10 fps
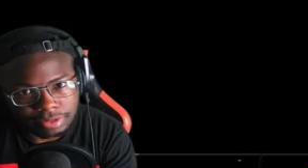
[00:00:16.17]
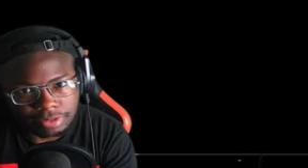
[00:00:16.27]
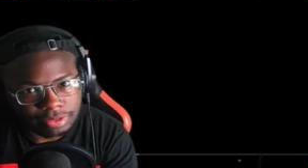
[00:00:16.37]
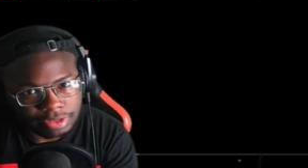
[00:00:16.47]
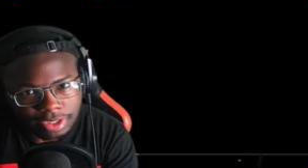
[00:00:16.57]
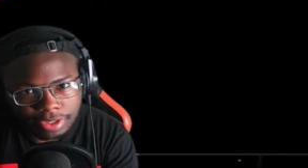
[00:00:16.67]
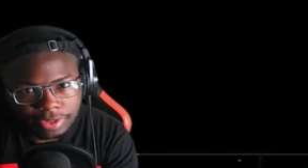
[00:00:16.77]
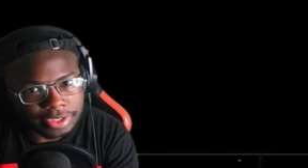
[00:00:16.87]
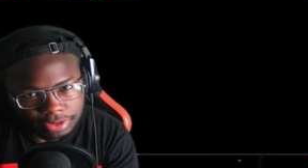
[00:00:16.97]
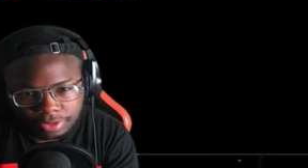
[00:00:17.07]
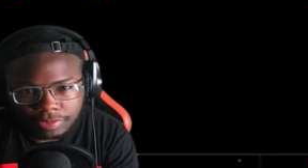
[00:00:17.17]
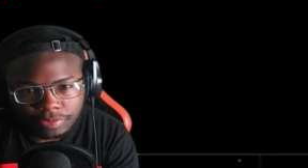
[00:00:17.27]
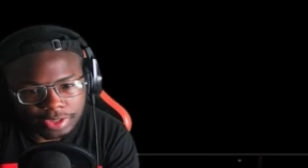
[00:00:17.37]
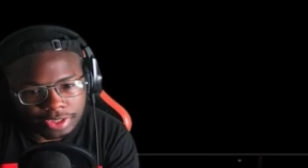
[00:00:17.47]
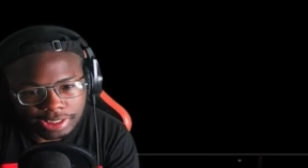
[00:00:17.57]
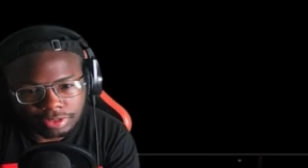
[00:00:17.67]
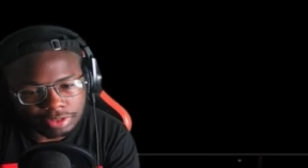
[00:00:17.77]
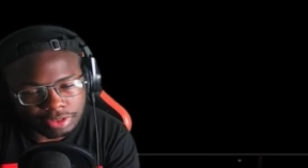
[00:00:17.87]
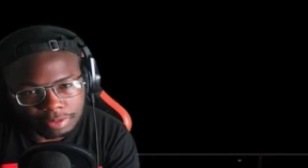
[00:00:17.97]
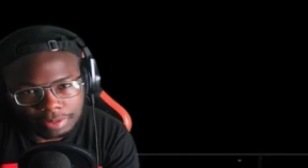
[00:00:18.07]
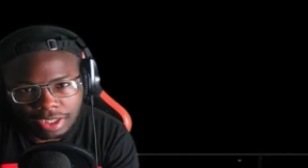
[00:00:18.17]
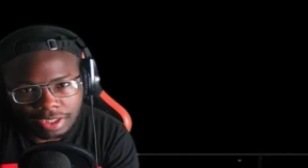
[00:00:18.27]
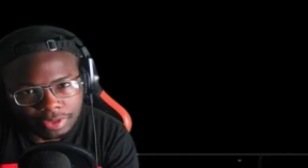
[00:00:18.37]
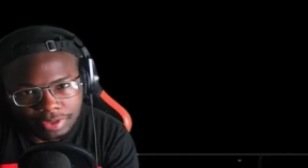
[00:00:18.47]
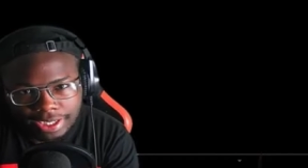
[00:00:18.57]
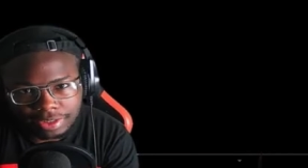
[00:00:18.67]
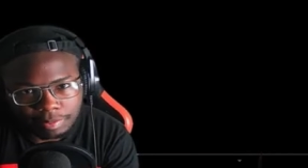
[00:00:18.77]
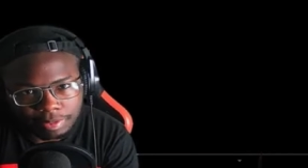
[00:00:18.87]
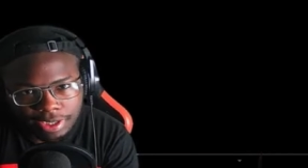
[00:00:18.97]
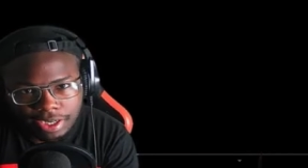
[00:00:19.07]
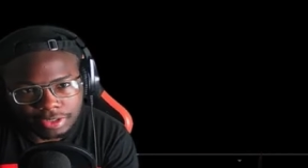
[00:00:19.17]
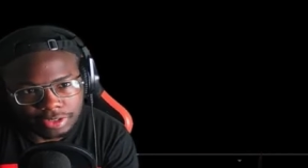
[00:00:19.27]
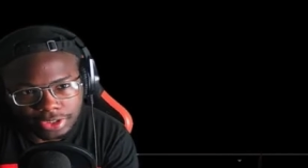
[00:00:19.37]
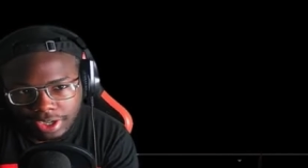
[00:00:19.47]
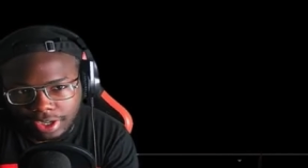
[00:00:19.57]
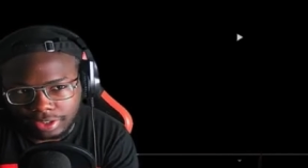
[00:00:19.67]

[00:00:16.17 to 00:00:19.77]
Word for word: I already know what we're finna get into, so I'm not even gonna act surprised or shocked.